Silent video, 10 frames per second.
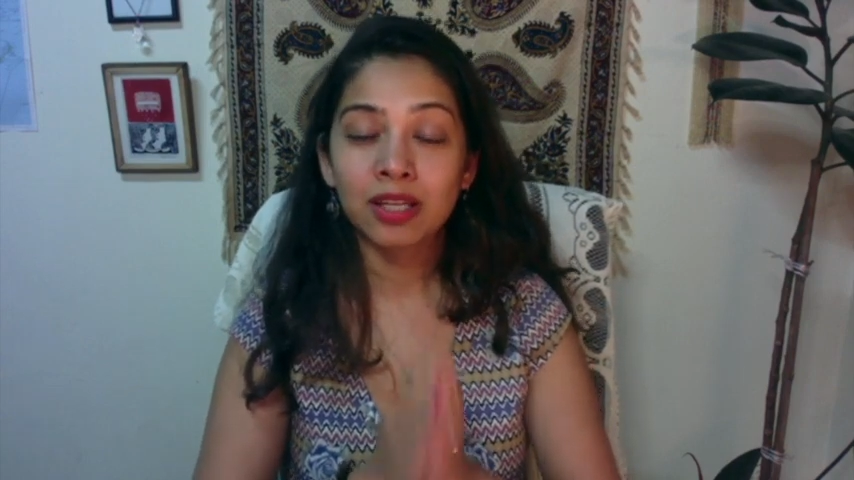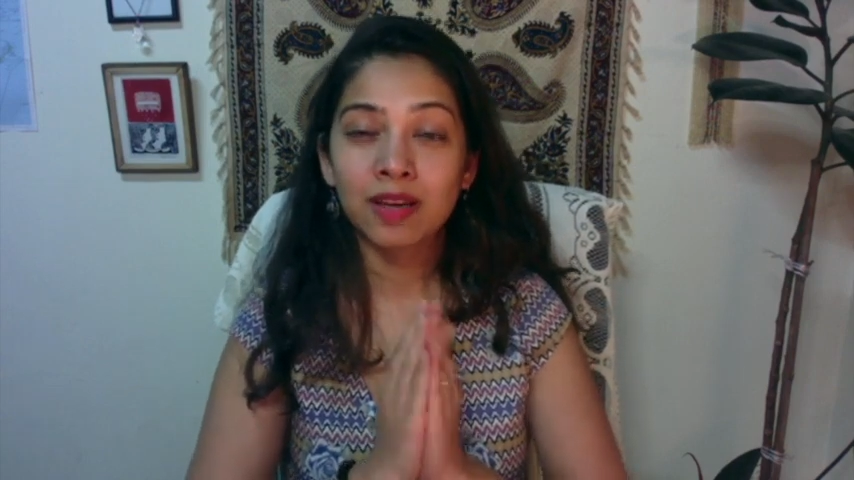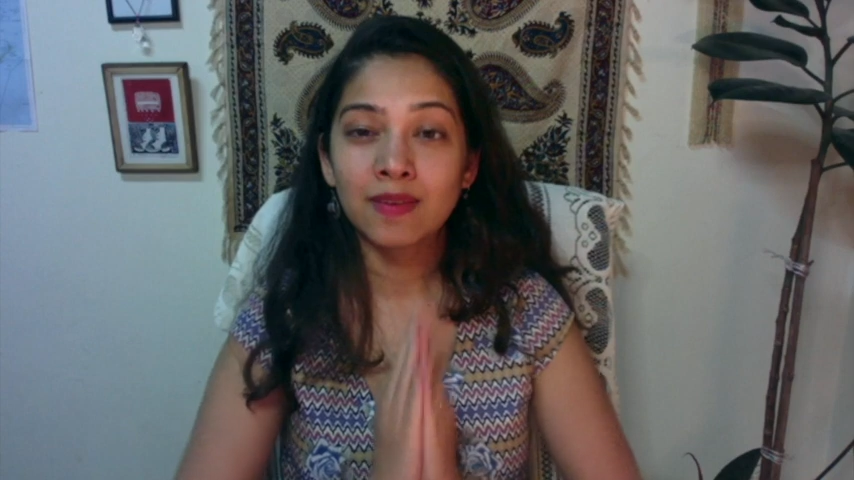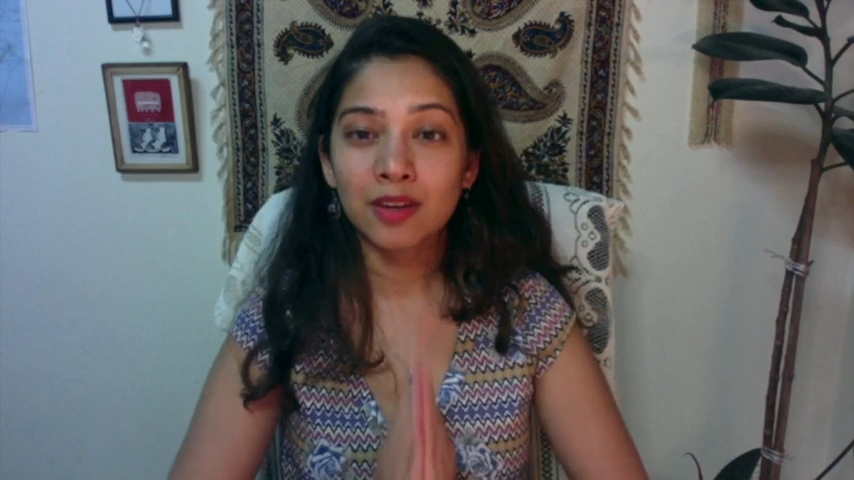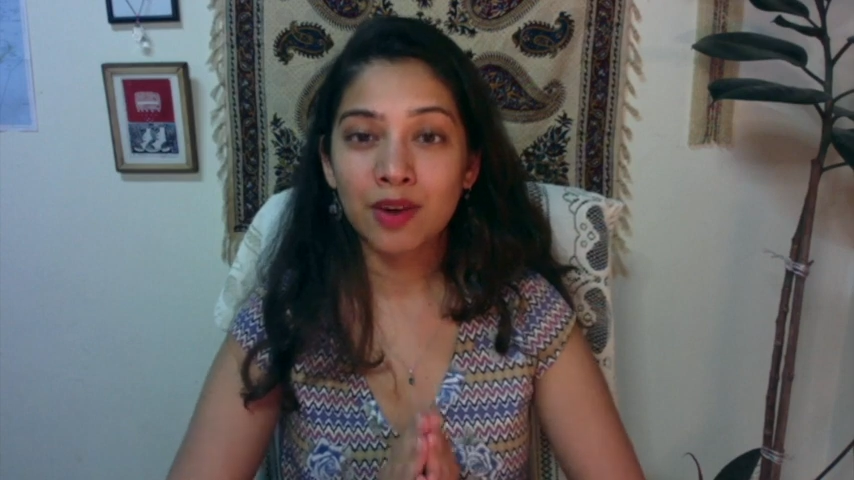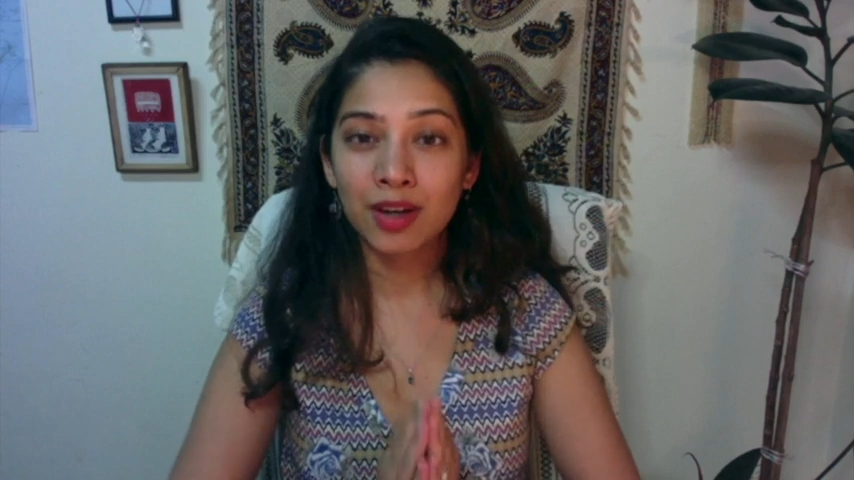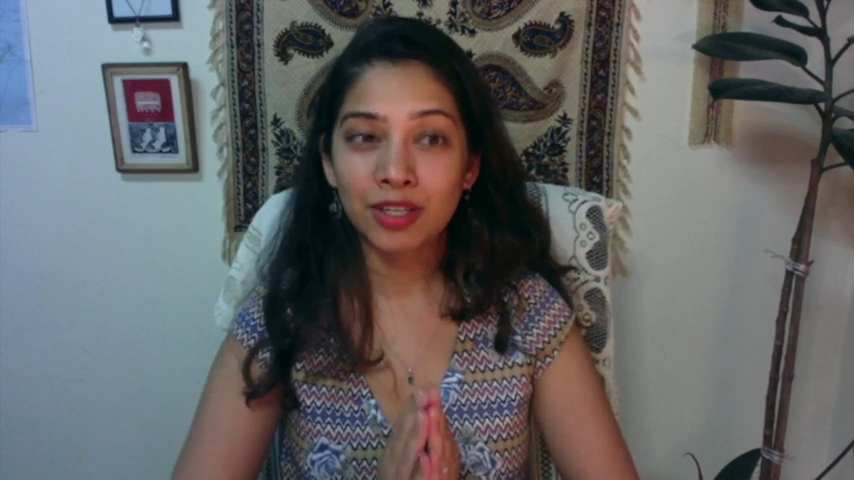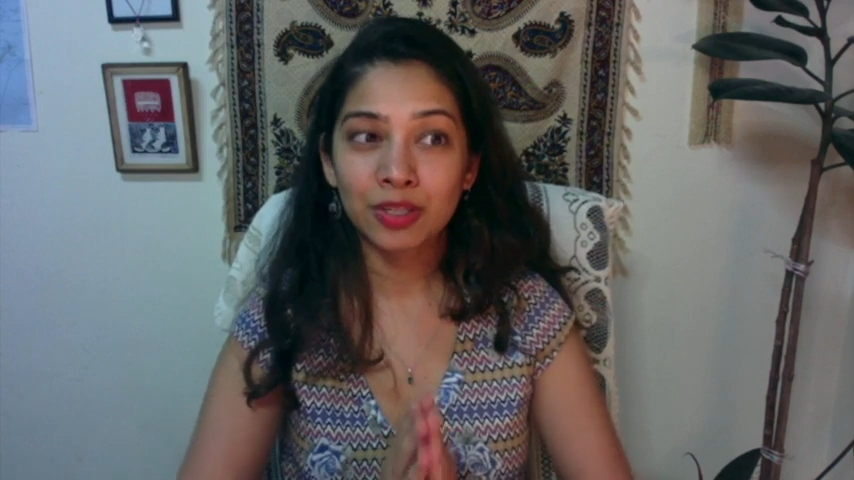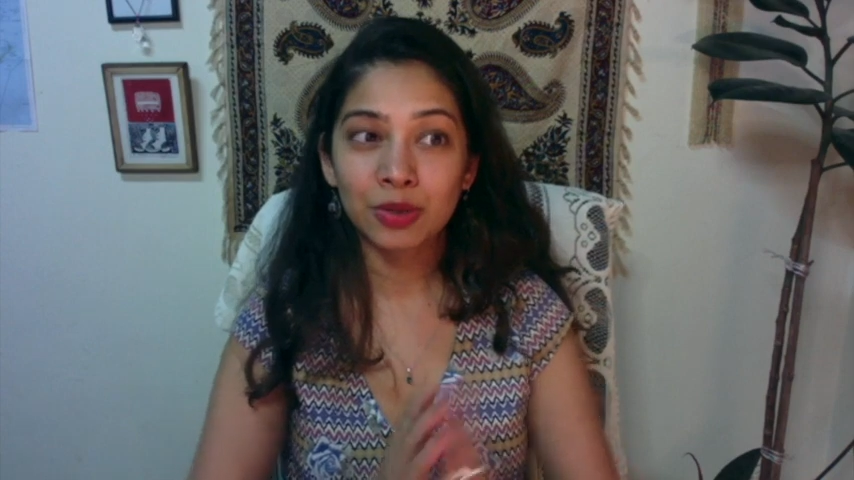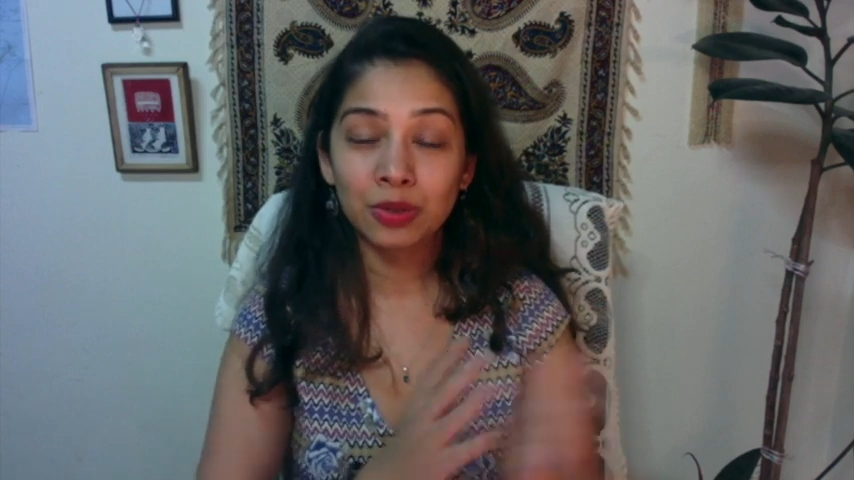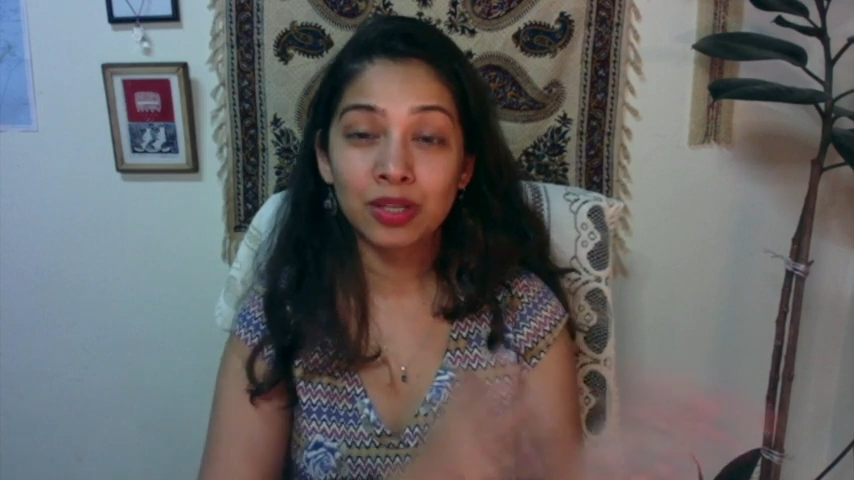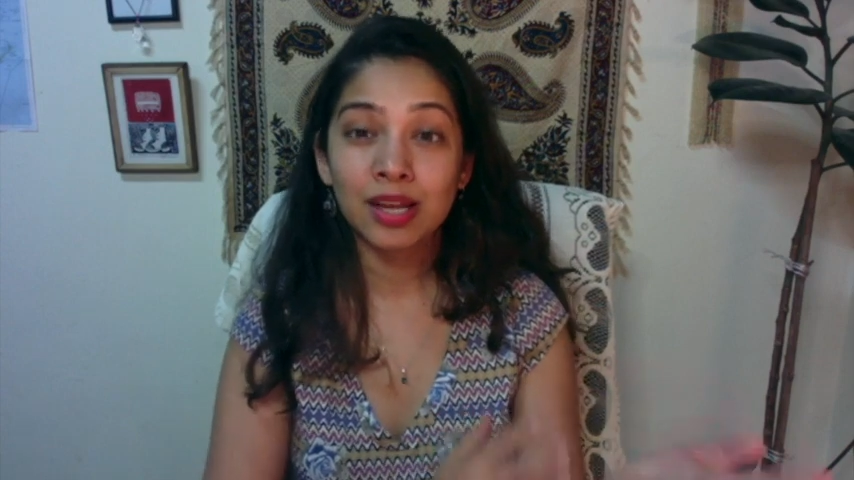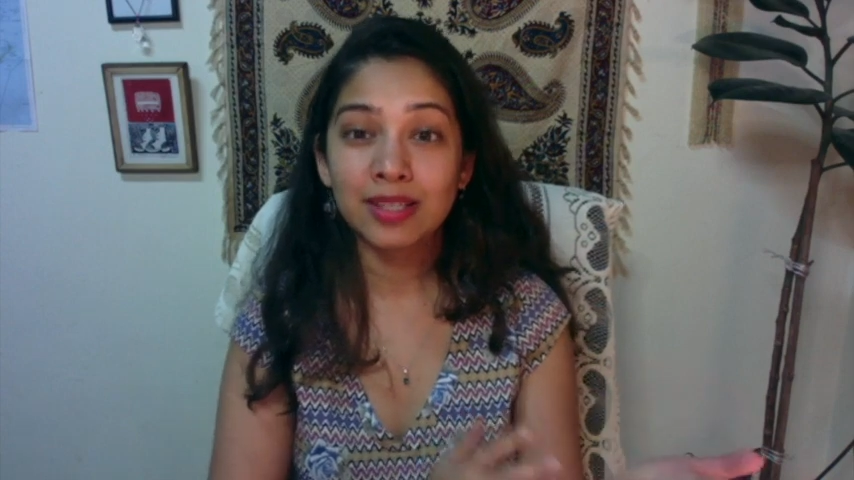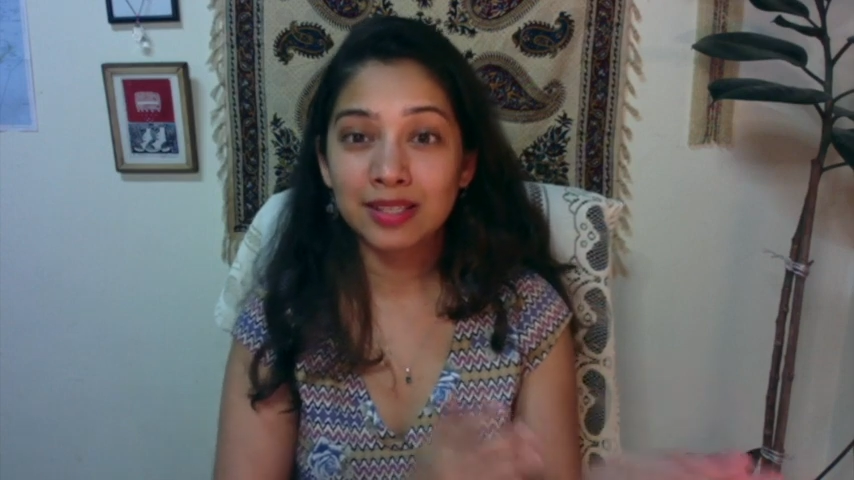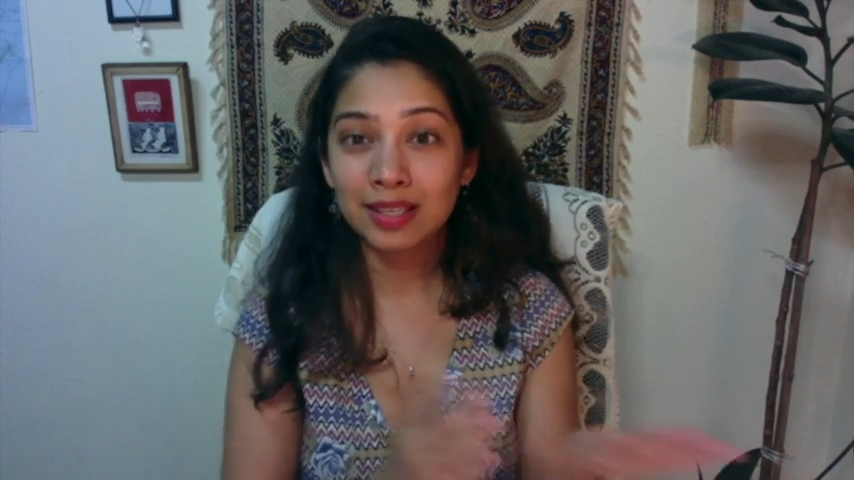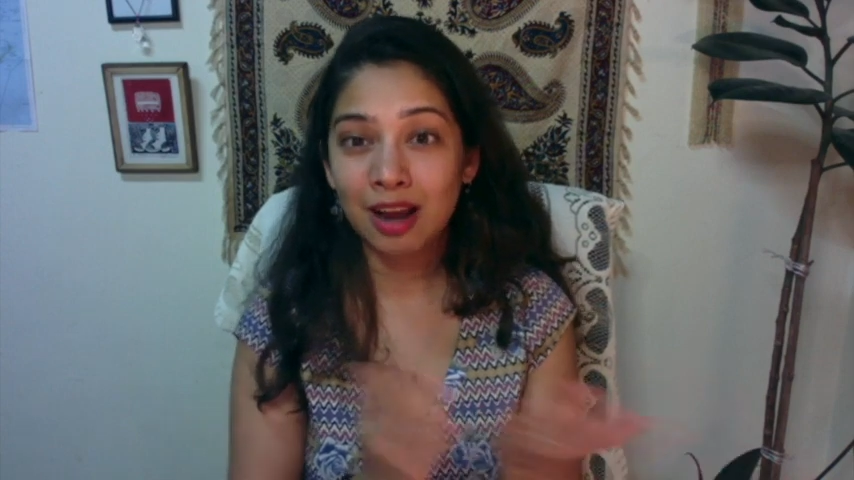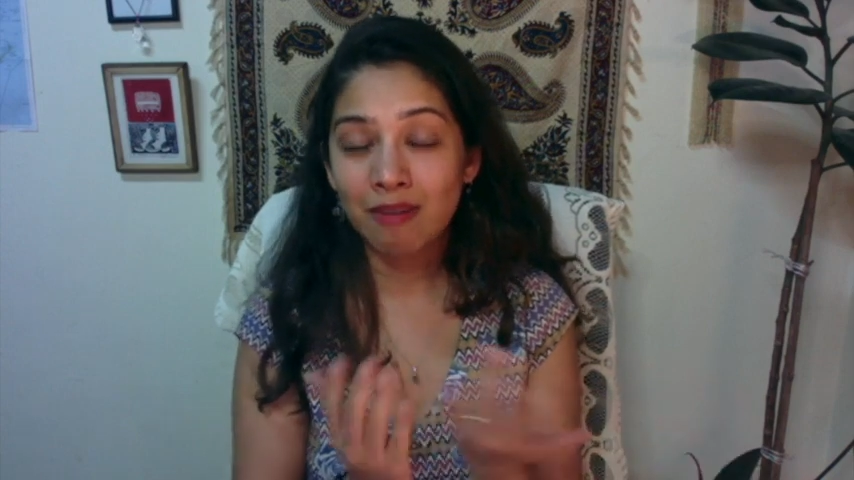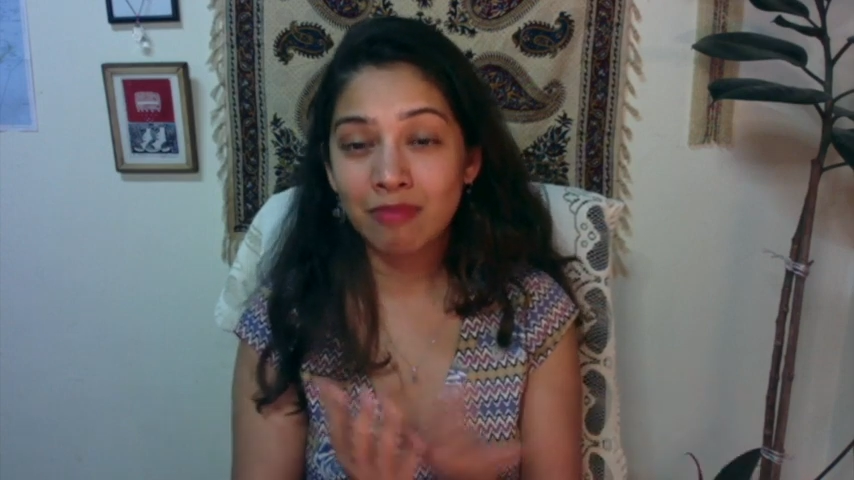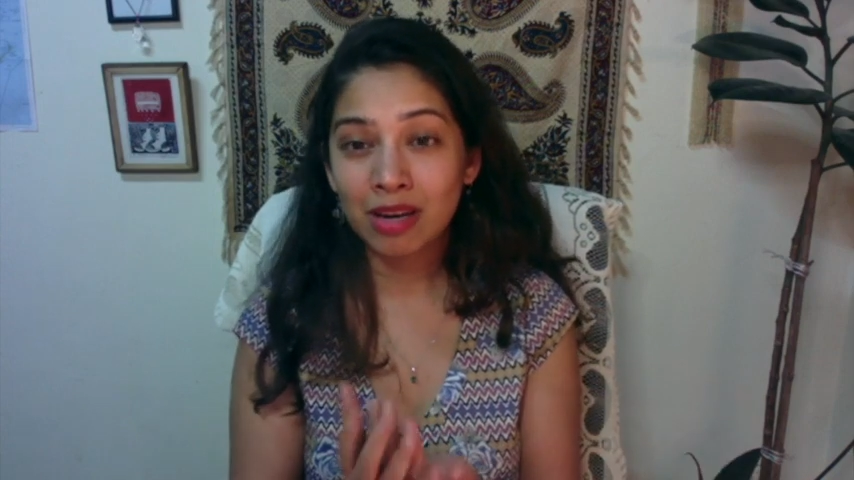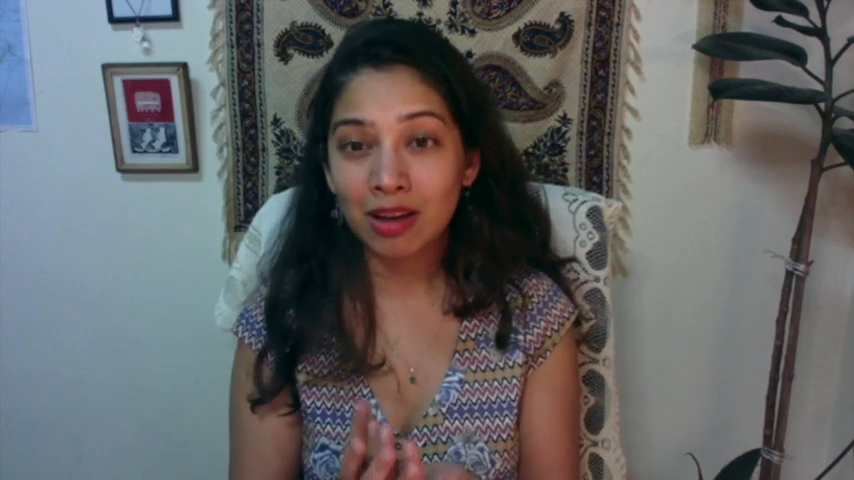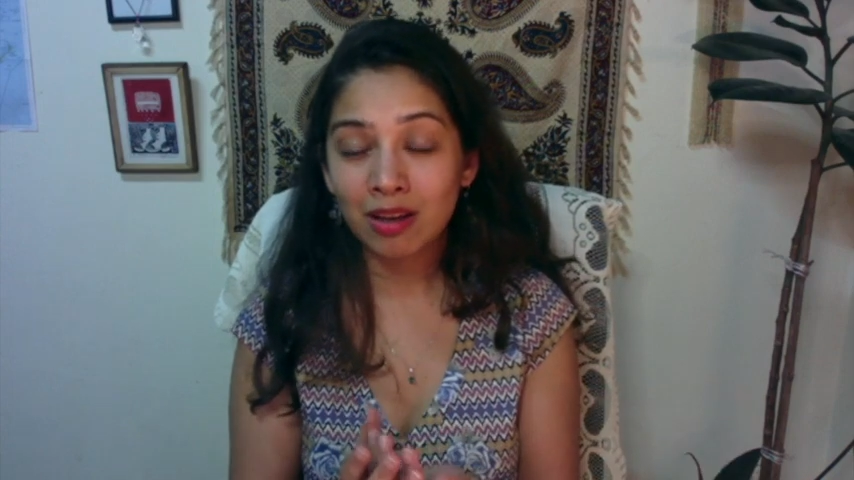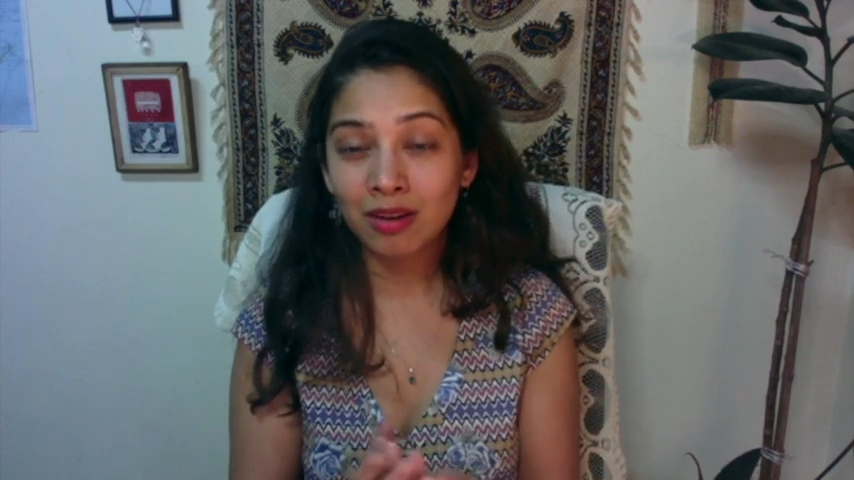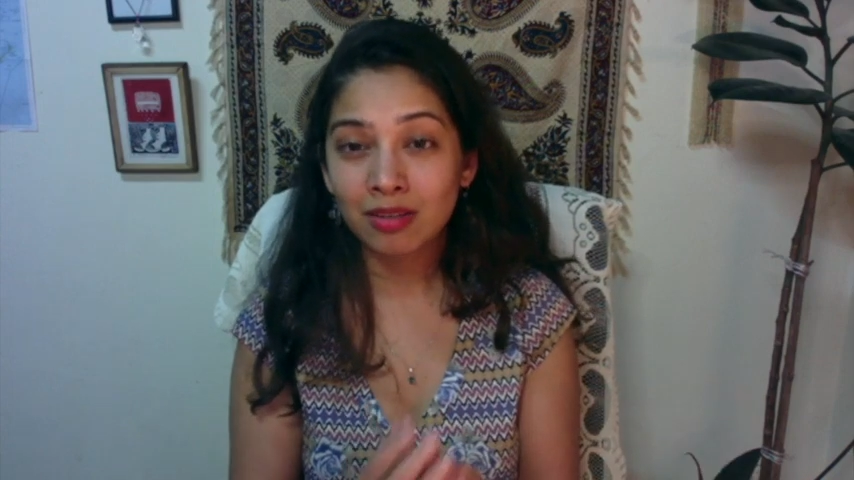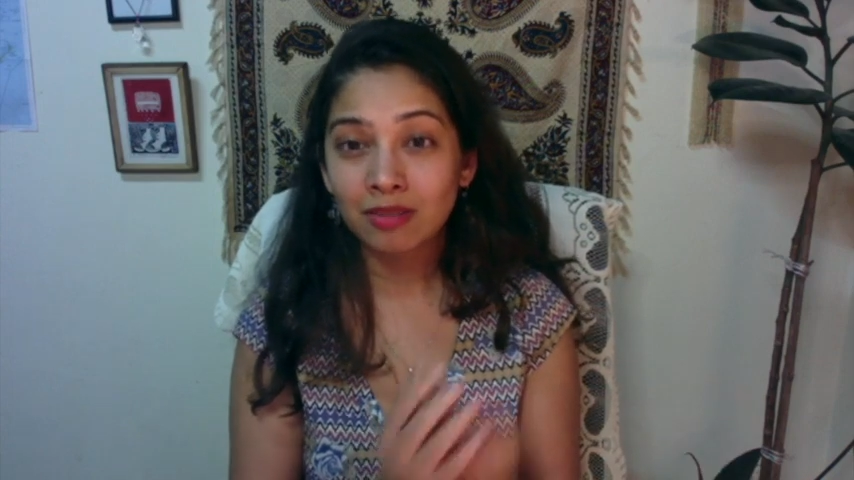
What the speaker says: giving gratitude to the lessons that have been learned.